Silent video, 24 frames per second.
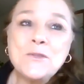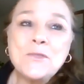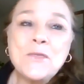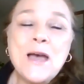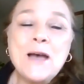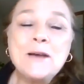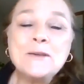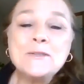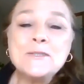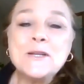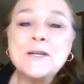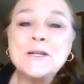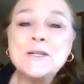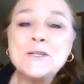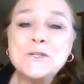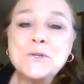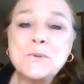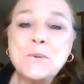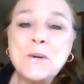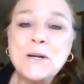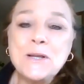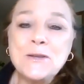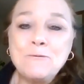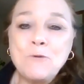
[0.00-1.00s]

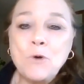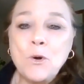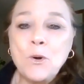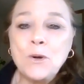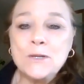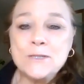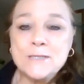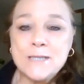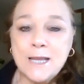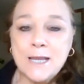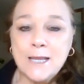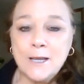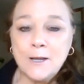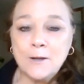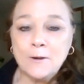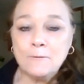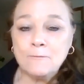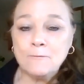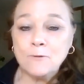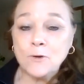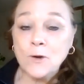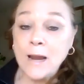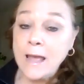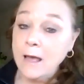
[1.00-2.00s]
2024 is a
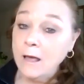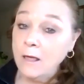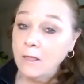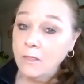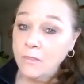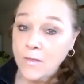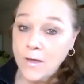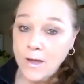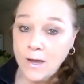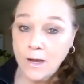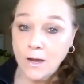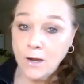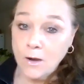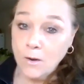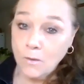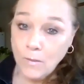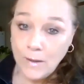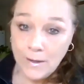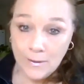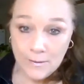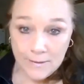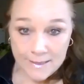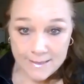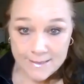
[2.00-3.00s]
year for health
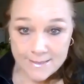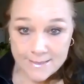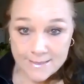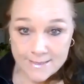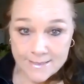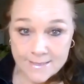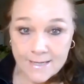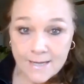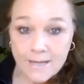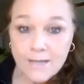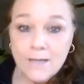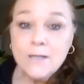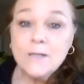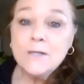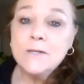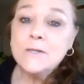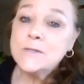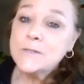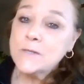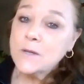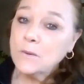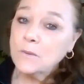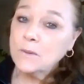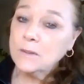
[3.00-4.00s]
awareness.
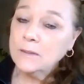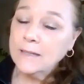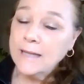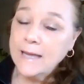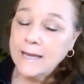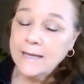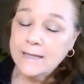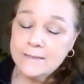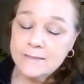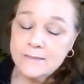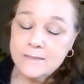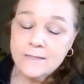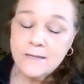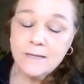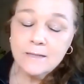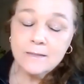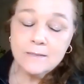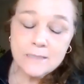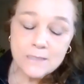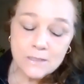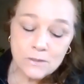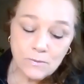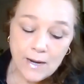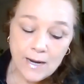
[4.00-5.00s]
So cleanse,
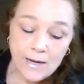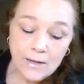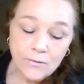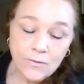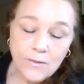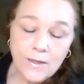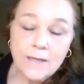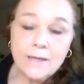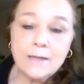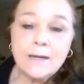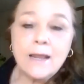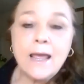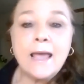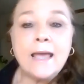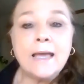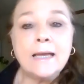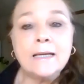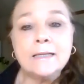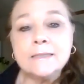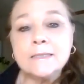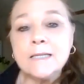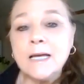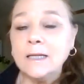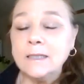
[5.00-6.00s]
strengthen,
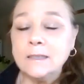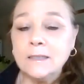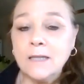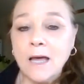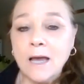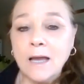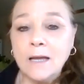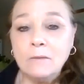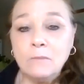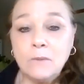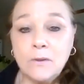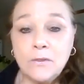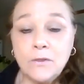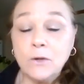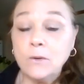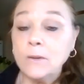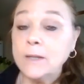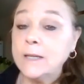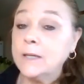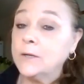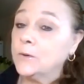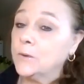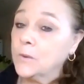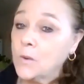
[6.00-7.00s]
and align with
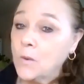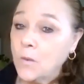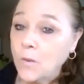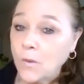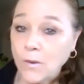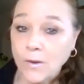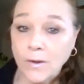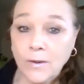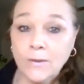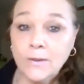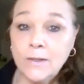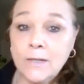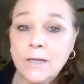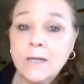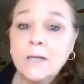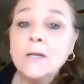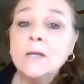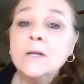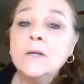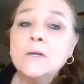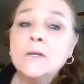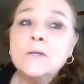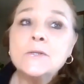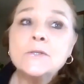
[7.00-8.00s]
your inner core
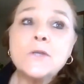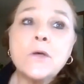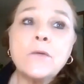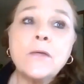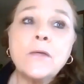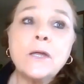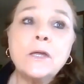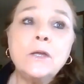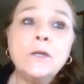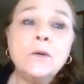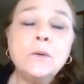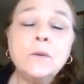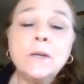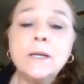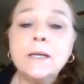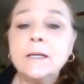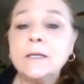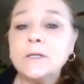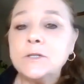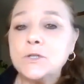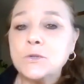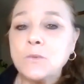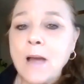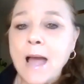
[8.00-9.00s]
so that you
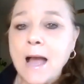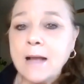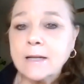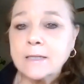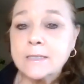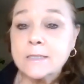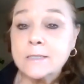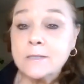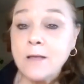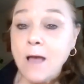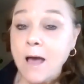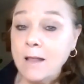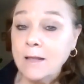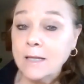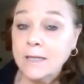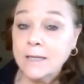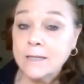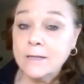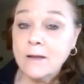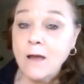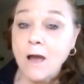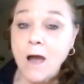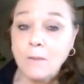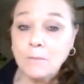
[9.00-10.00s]
can attract
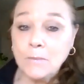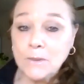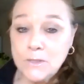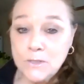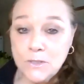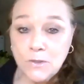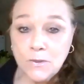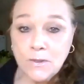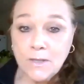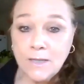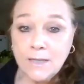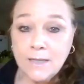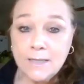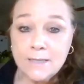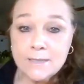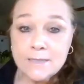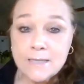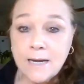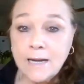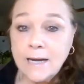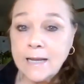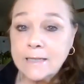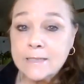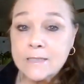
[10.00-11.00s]
solid
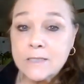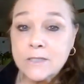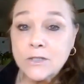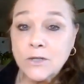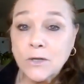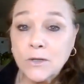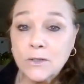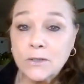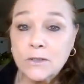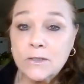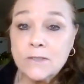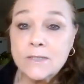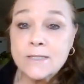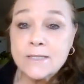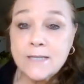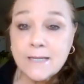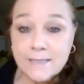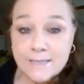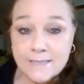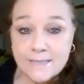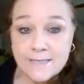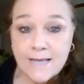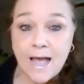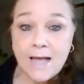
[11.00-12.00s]
opportunities and external
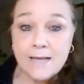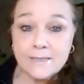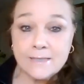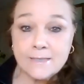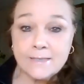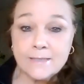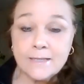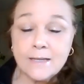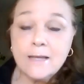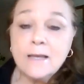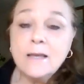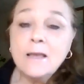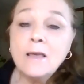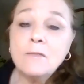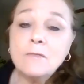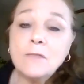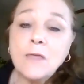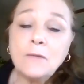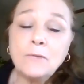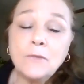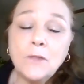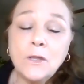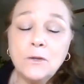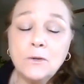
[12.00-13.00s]
success
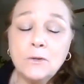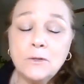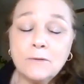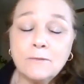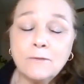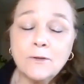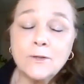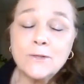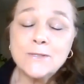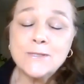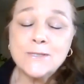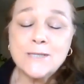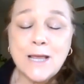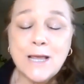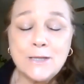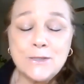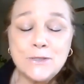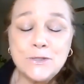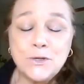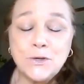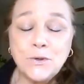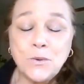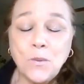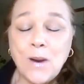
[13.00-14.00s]
that the universe
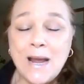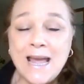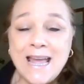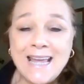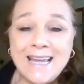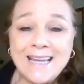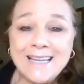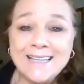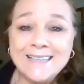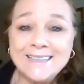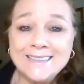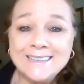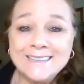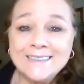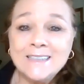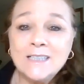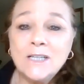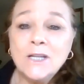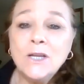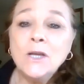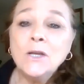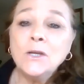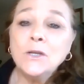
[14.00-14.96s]
sends your way.